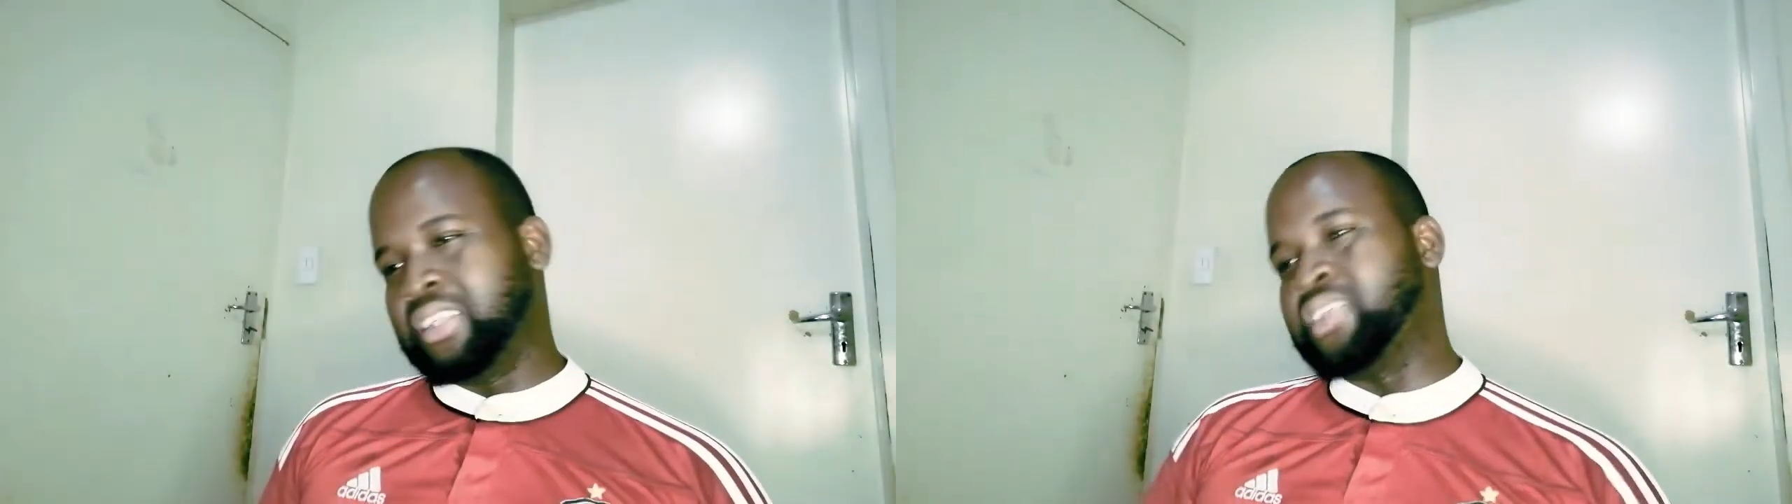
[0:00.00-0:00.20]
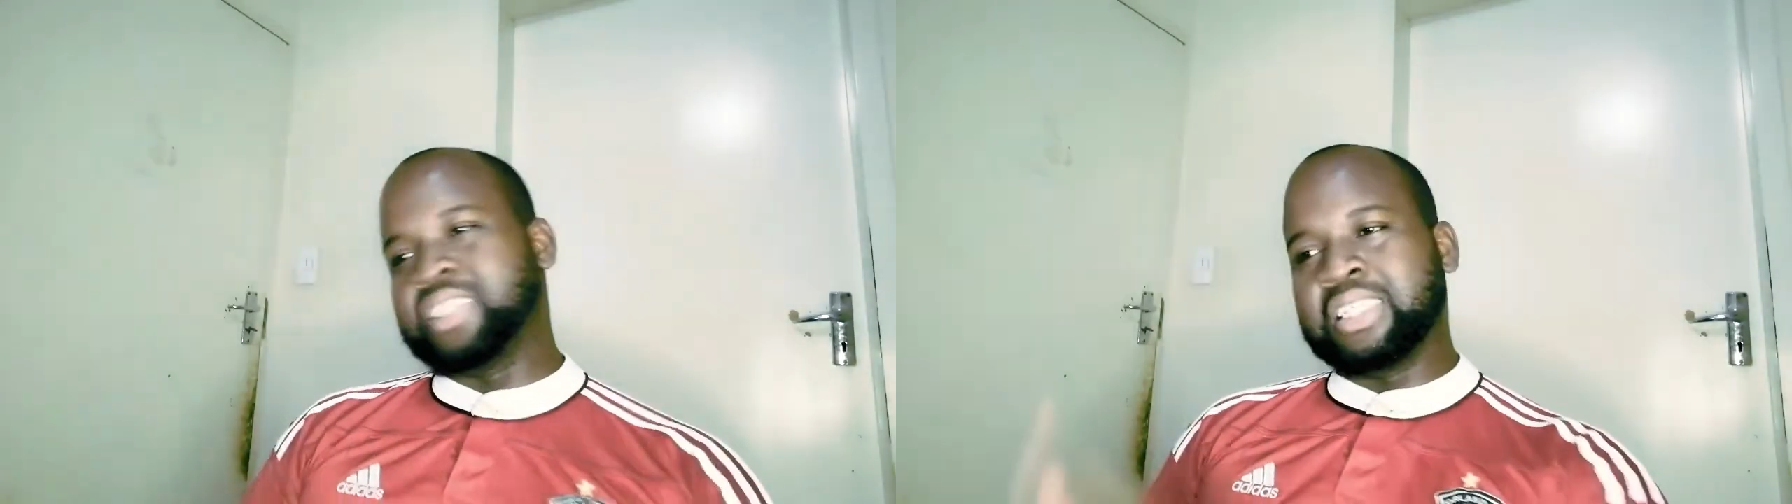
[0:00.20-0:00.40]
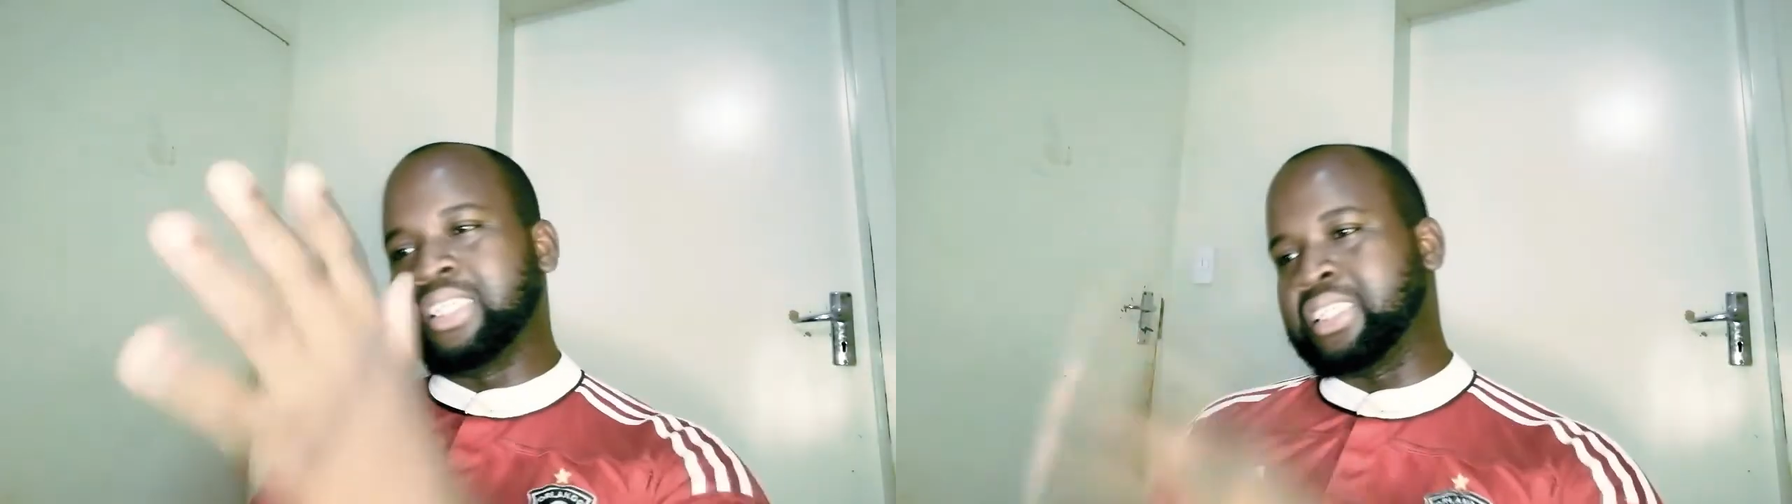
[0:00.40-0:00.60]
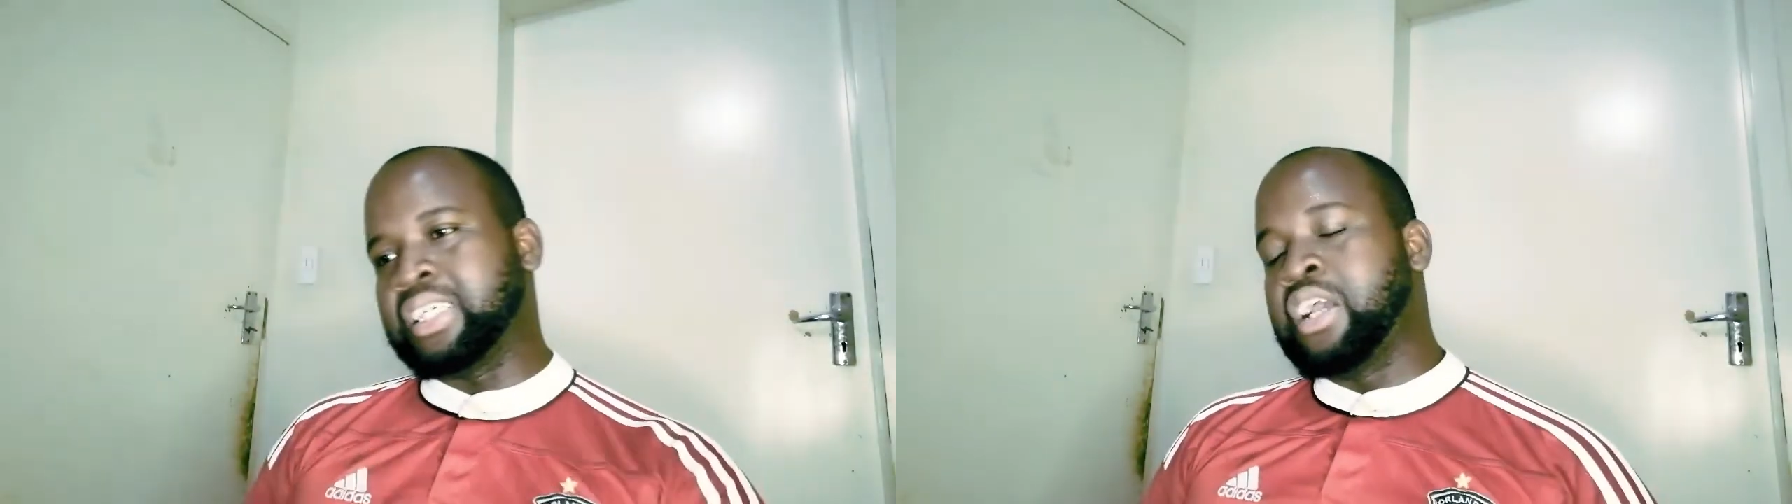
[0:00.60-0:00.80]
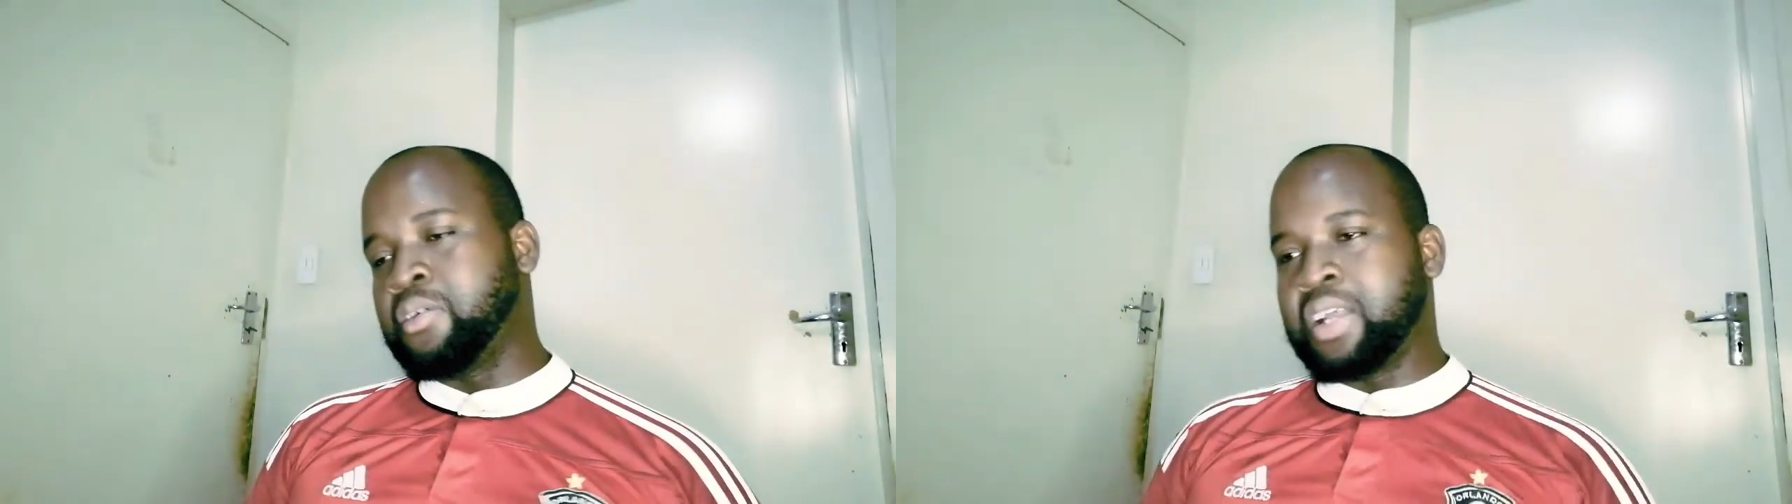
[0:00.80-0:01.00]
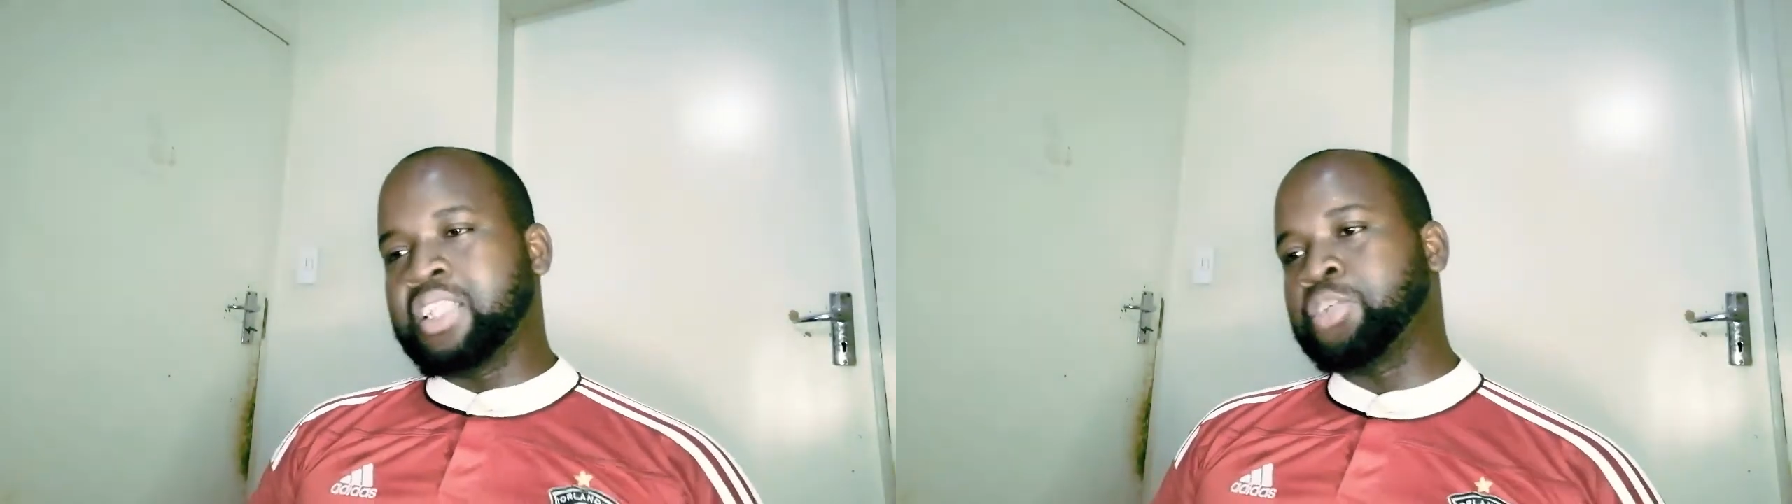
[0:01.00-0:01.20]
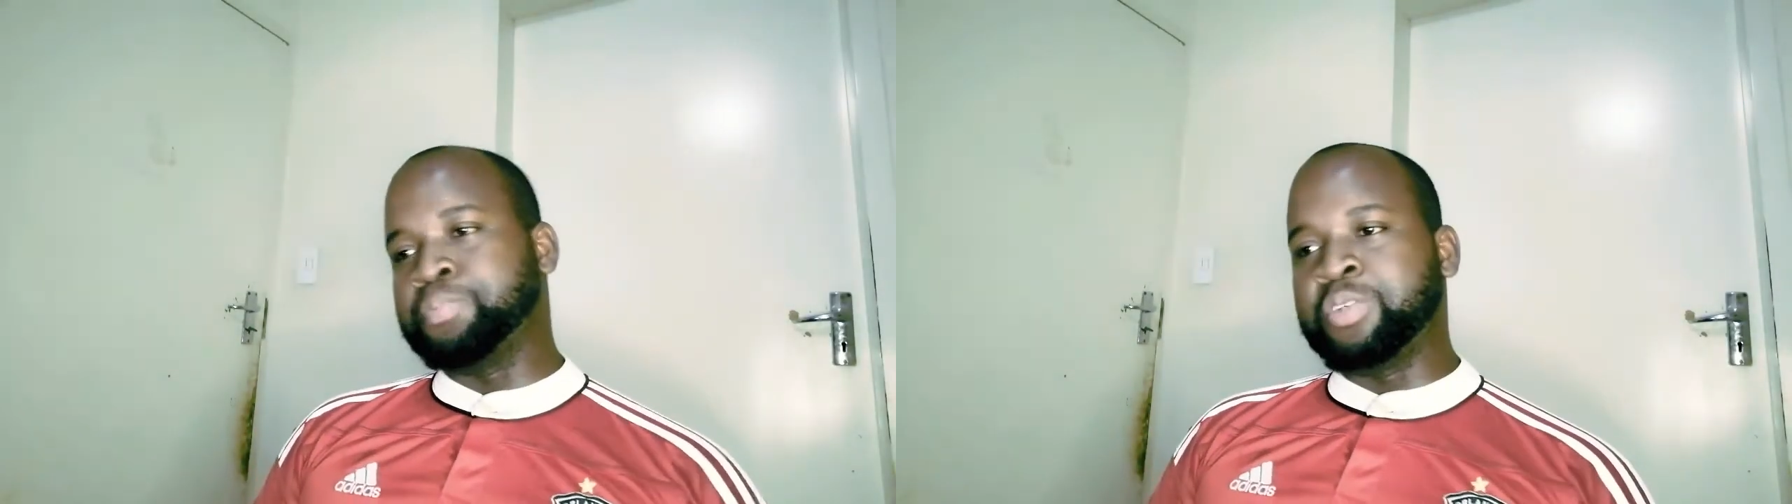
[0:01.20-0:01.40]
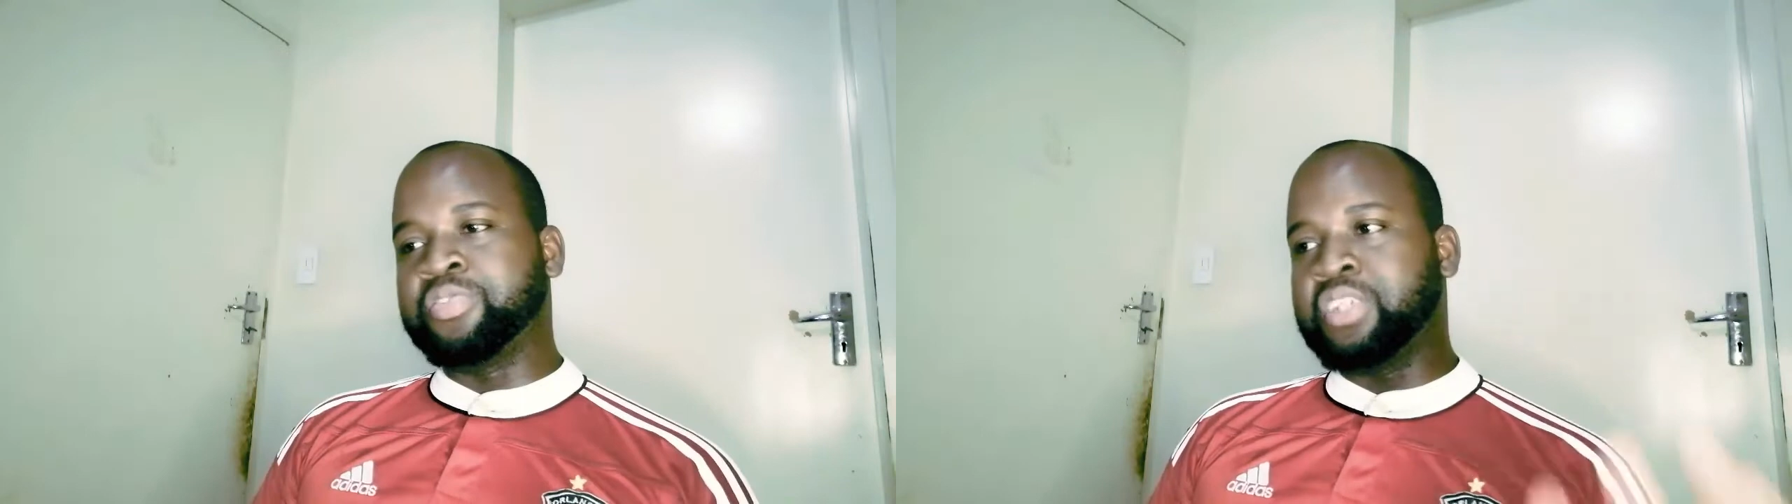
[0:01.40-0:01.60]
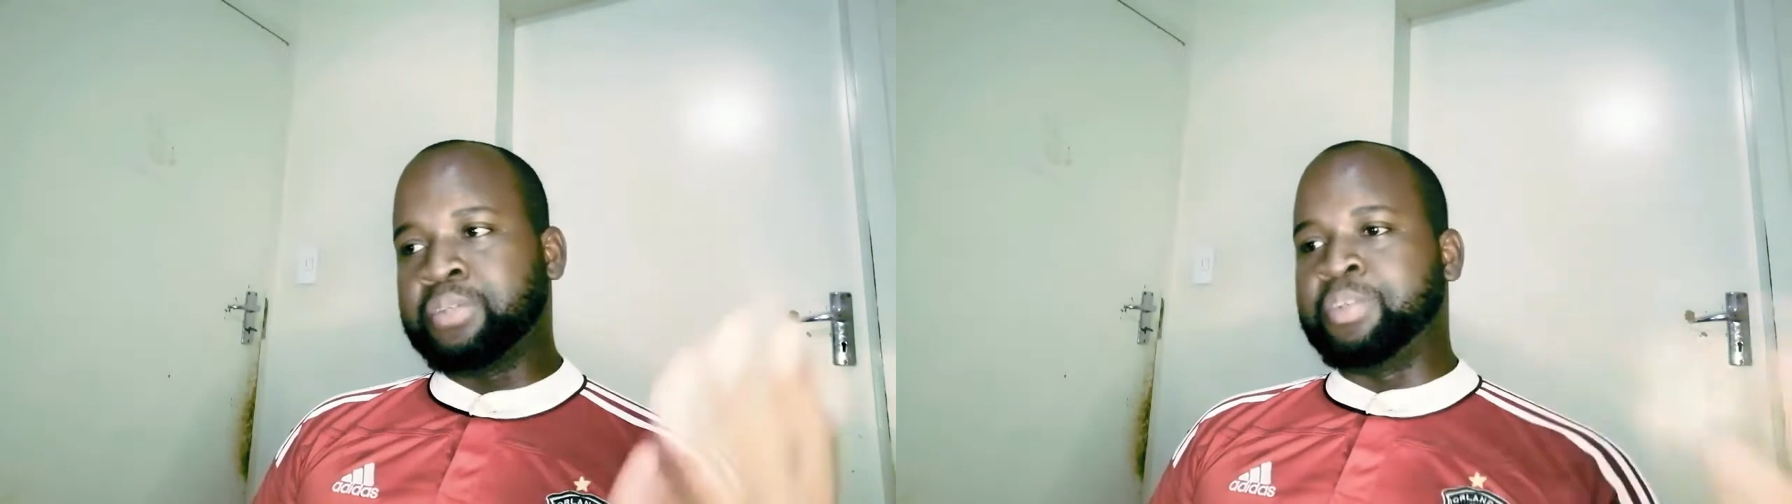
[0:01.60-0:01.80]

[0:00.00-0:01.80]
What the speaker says: Those things. Well, and there's beef,